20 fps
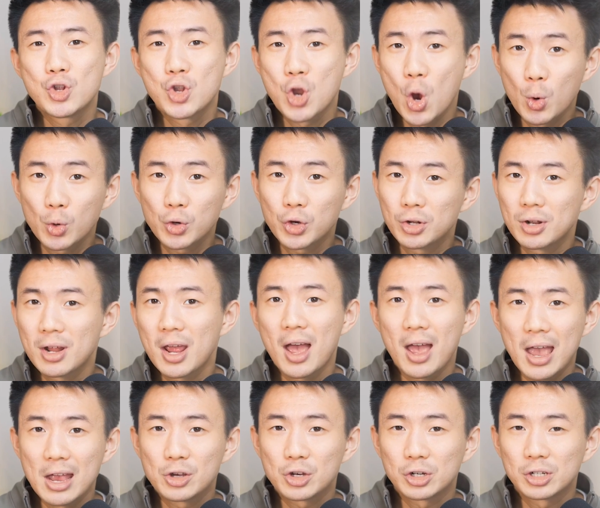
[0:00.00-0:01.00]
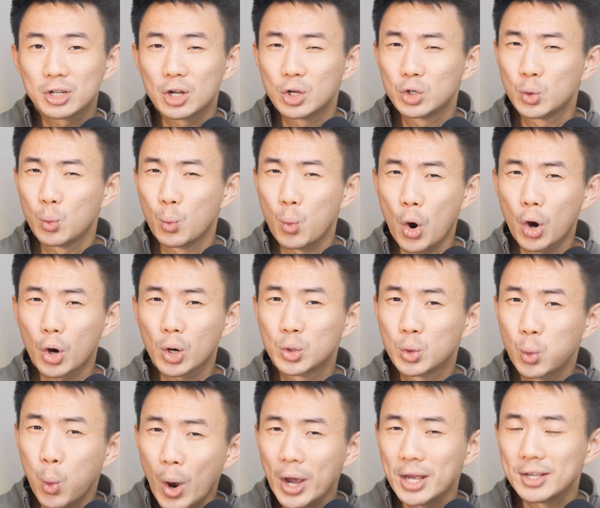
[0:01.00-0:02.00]
Notion AI Agent to work
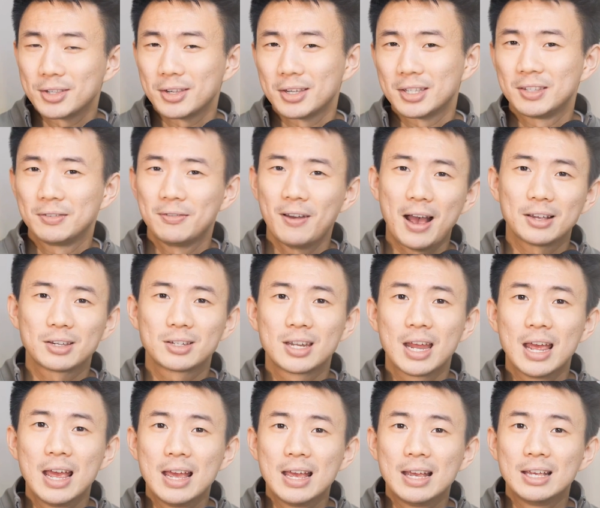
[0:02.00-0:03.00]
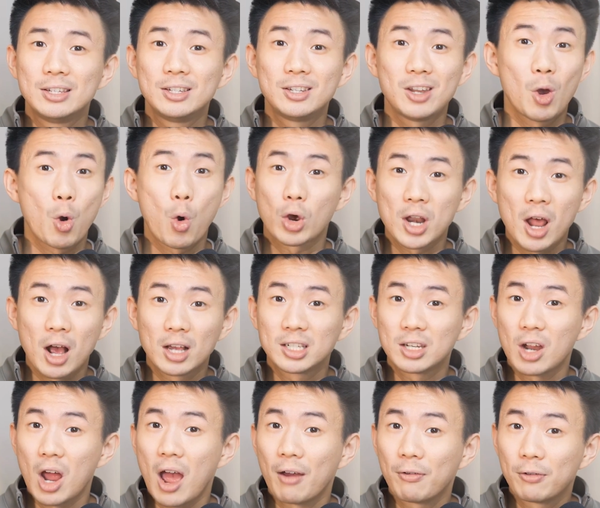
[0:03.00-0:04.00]
twice as fast, stay
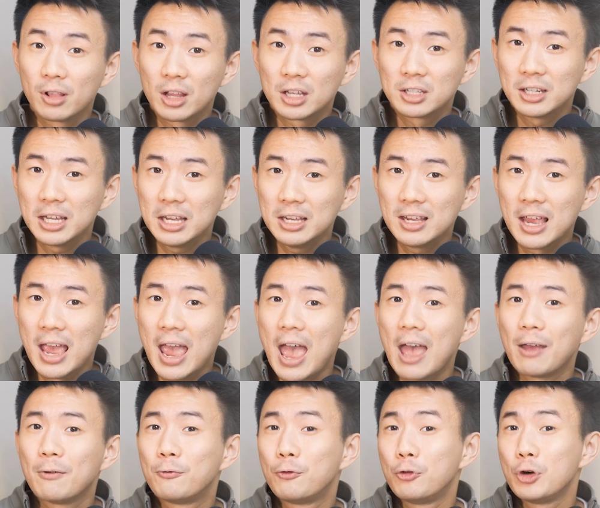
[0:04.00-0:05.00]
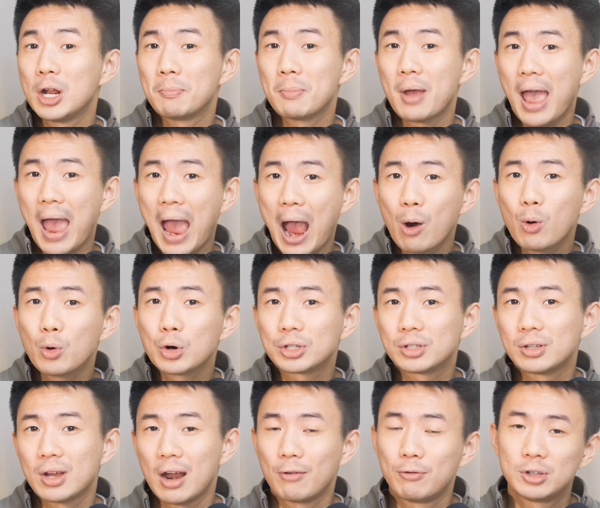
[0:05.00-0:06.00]
organized effortlessly, and free up
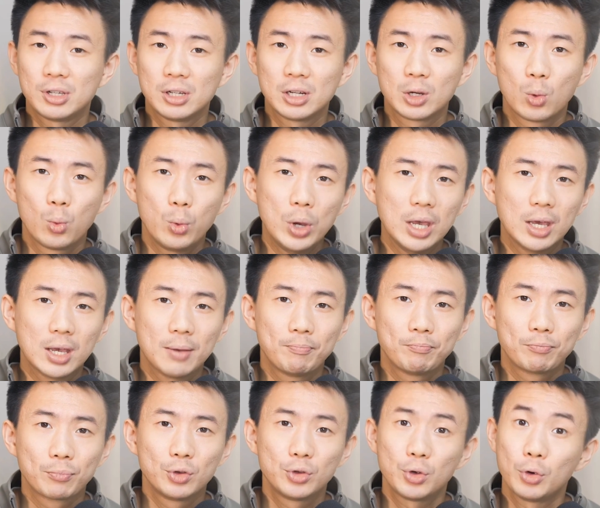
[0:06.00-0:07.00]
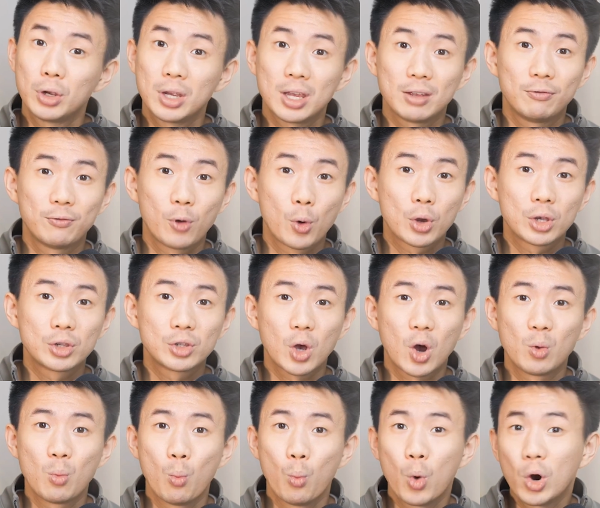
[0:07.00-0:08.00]
hours every single week so you can focus
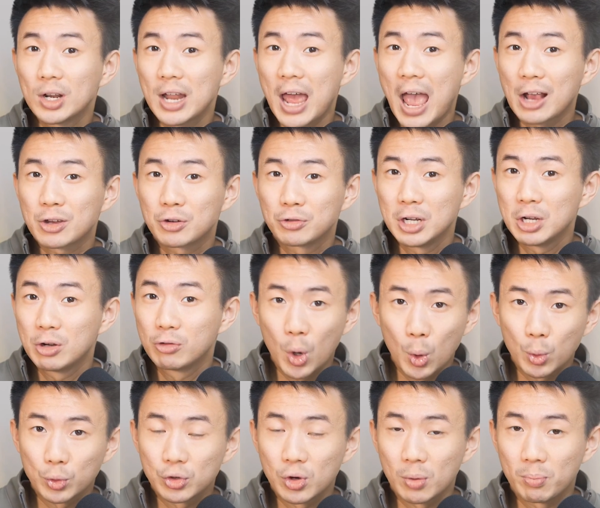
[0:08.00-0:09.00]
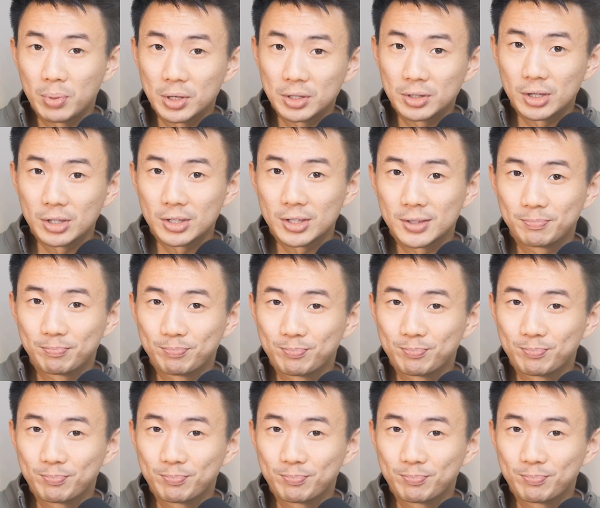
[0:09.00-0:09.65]
on what actually grows your business.